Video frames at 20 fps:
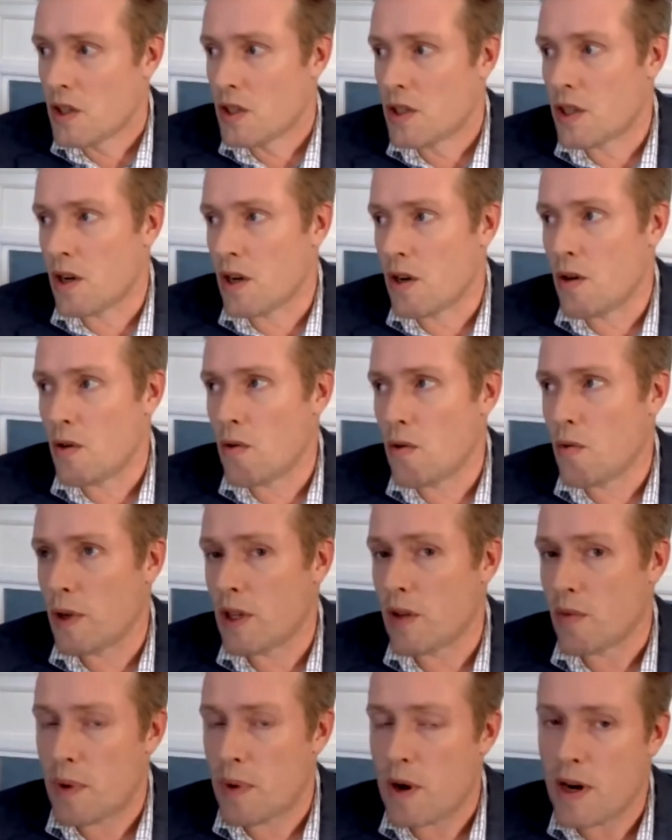So,
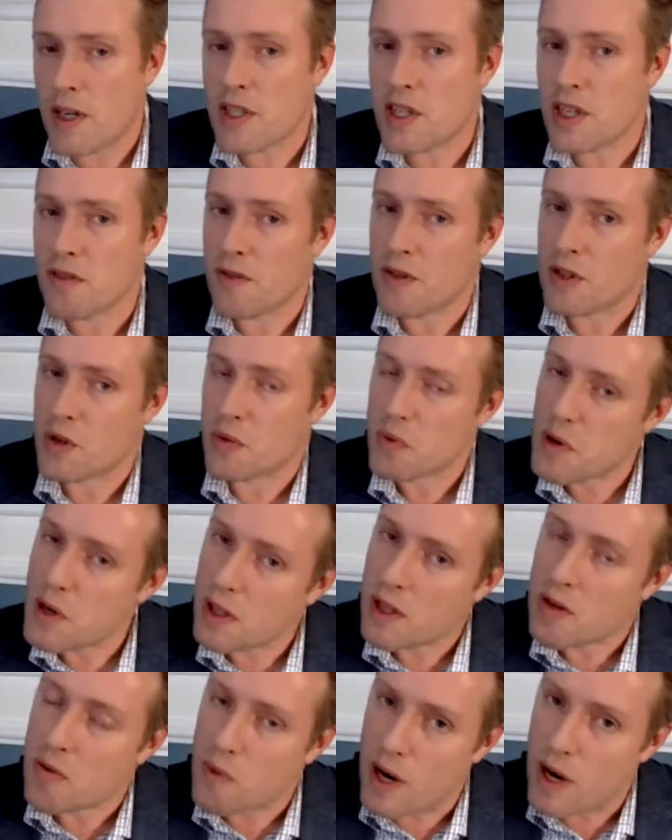what the Park Service
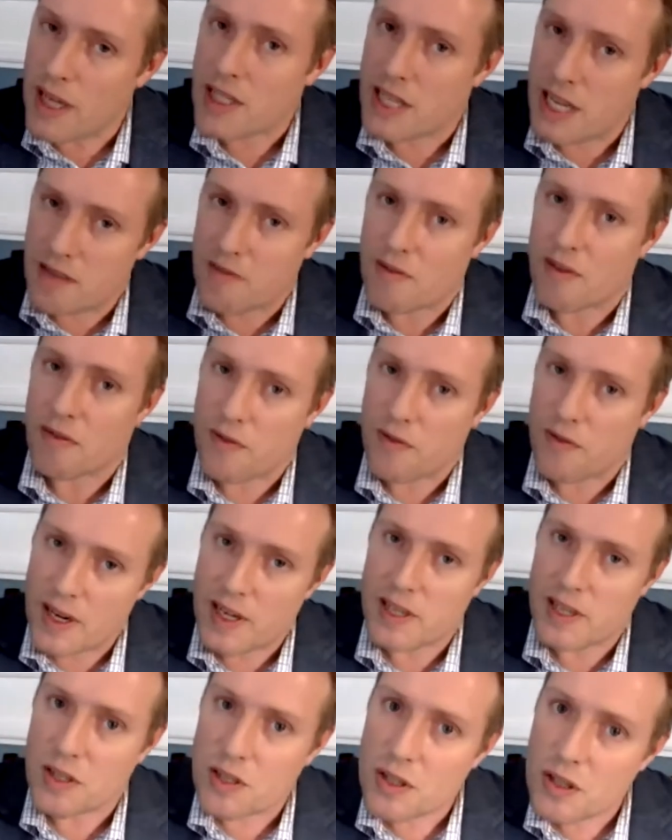really wants out of a
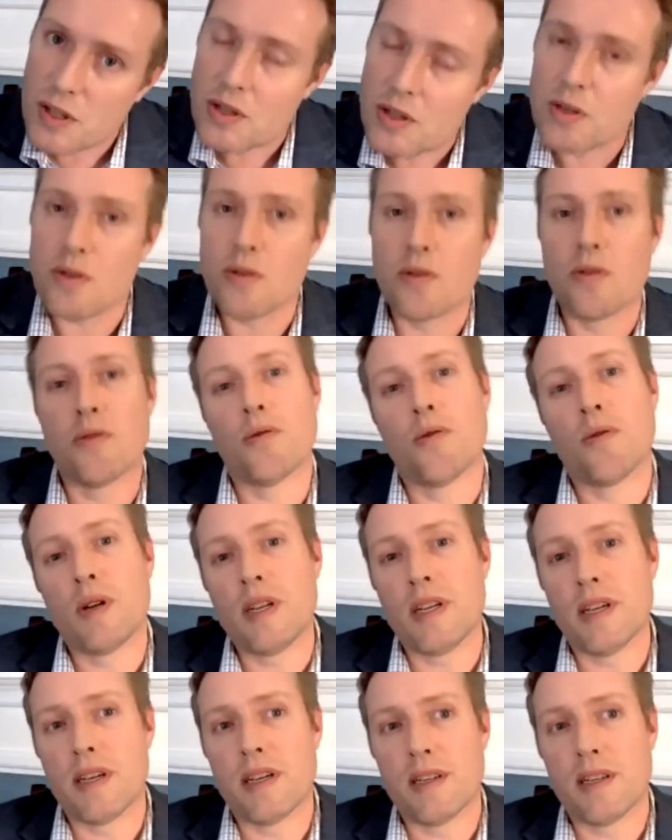phase two
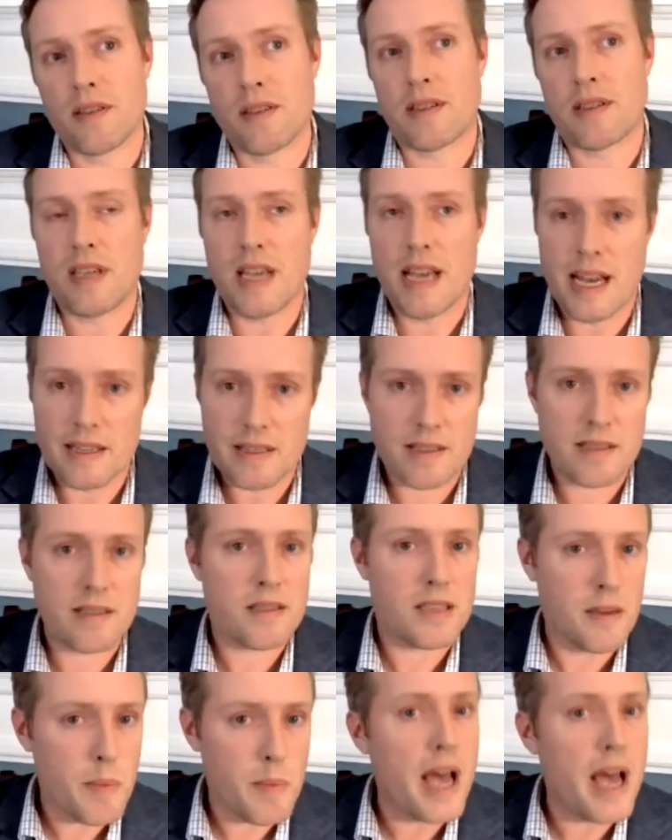is yes,
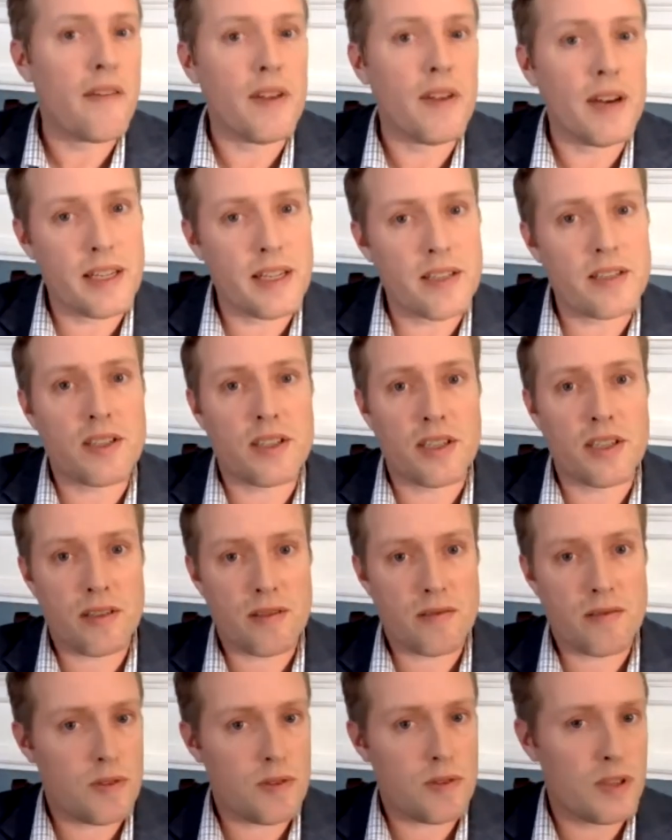some
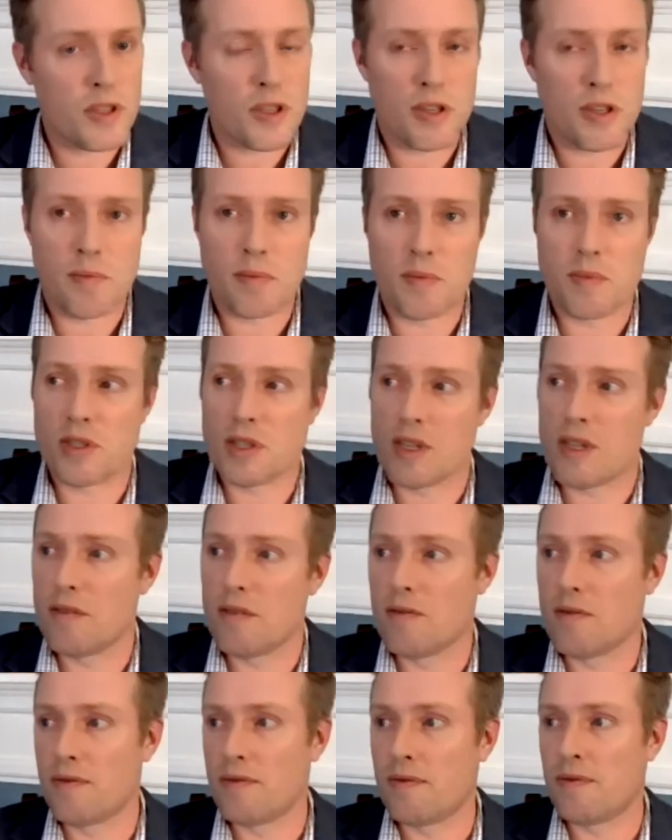evidence in terms
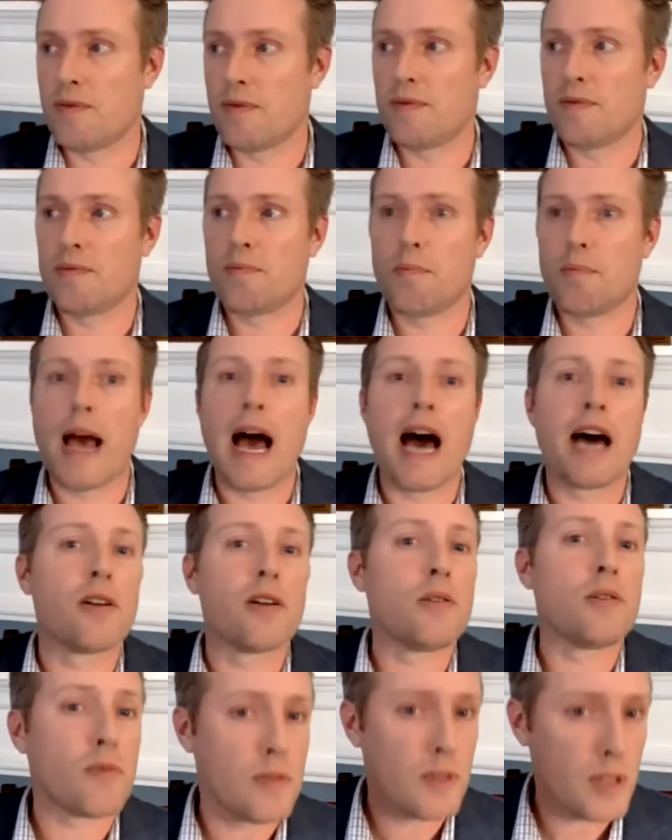of
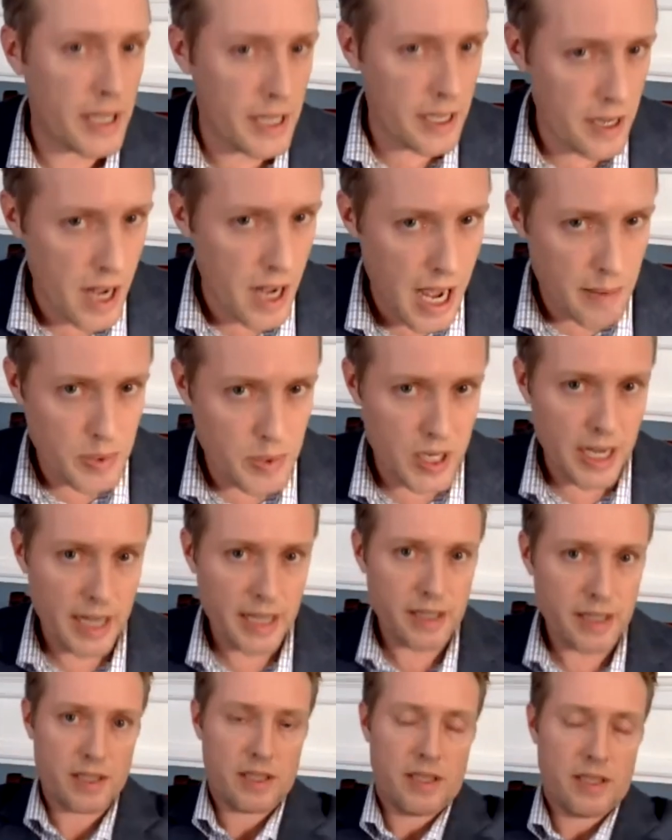battle related
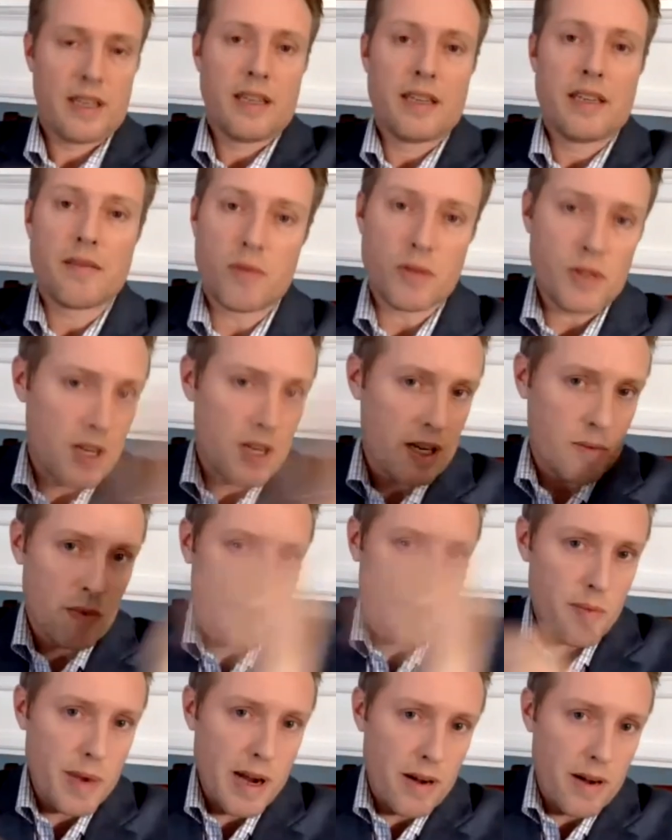objects. We'll talk
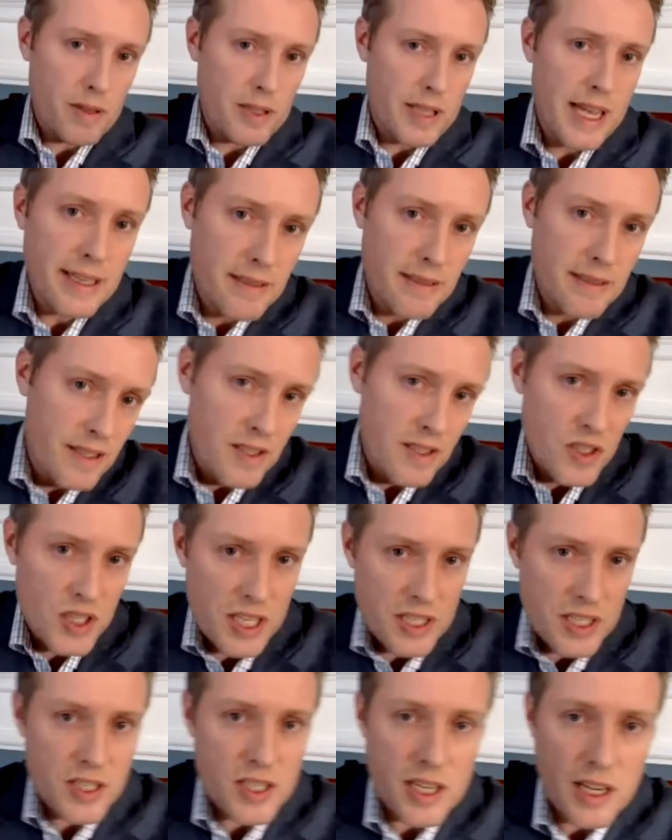more about what that
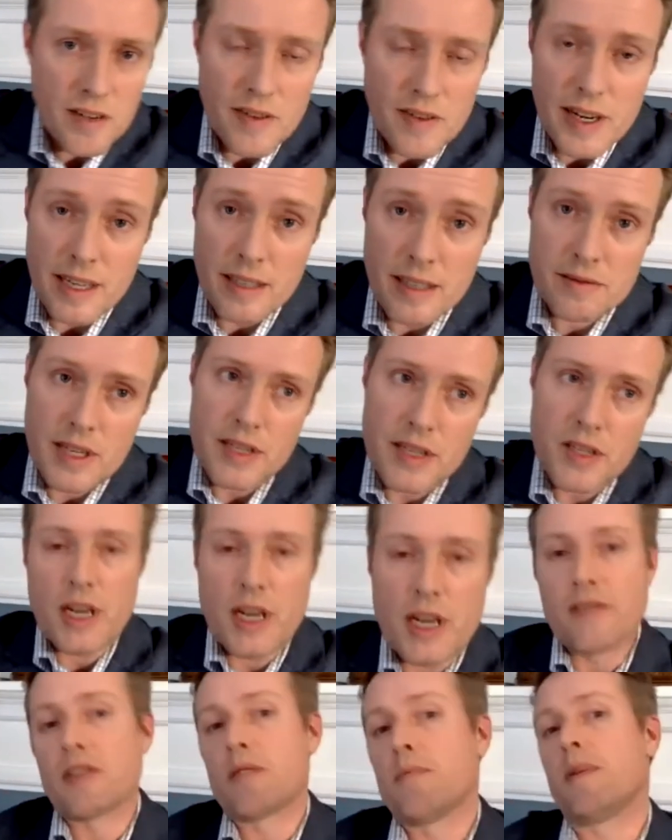consists of, and I'll, i should
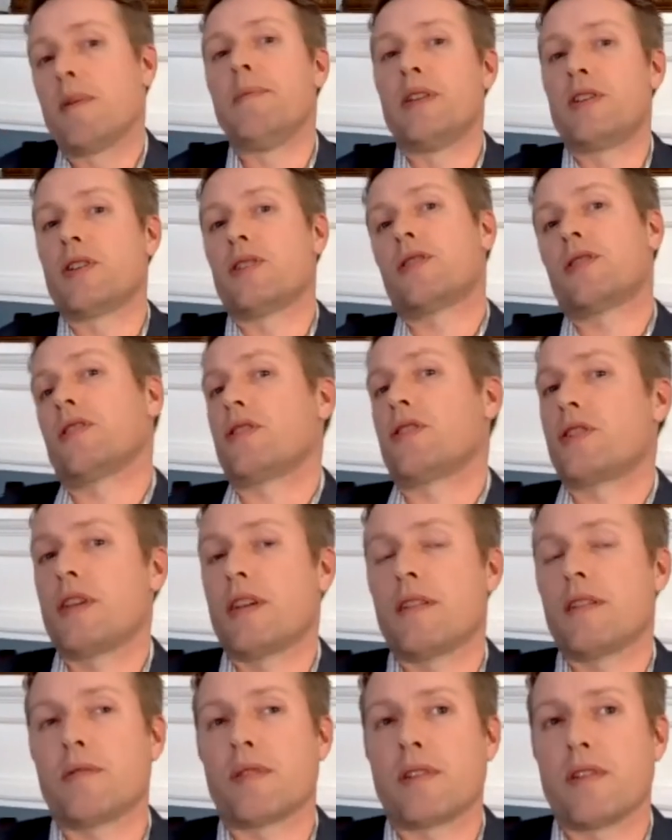have some images to
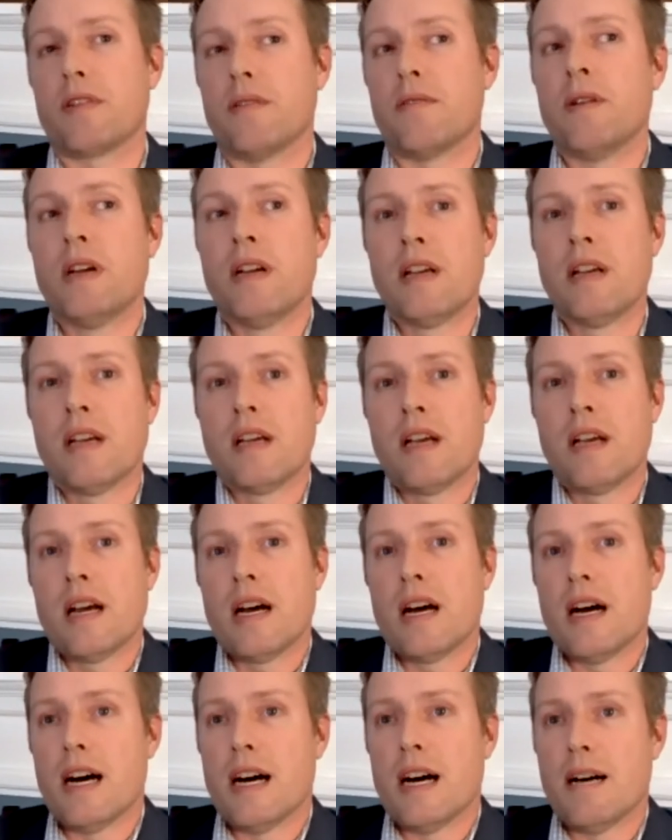share with you.
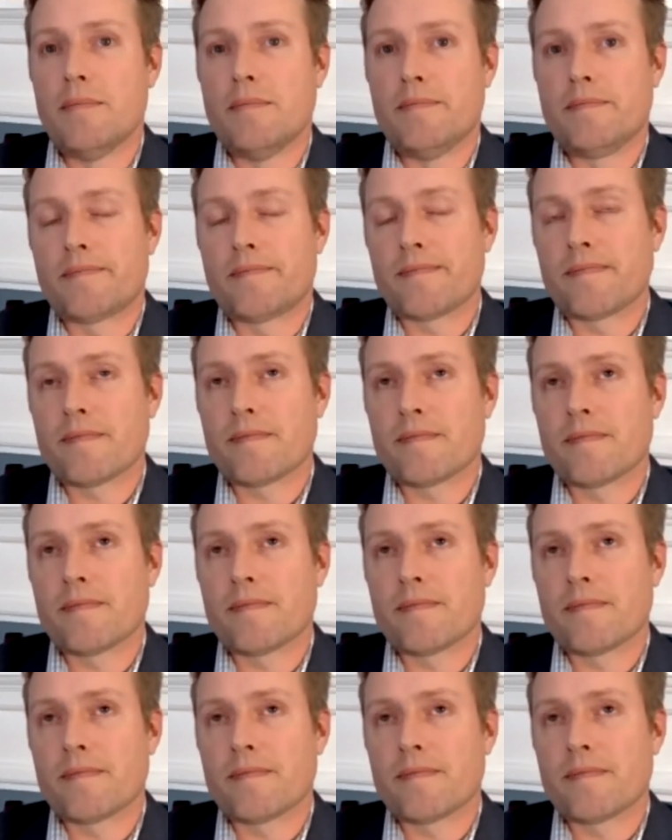Um,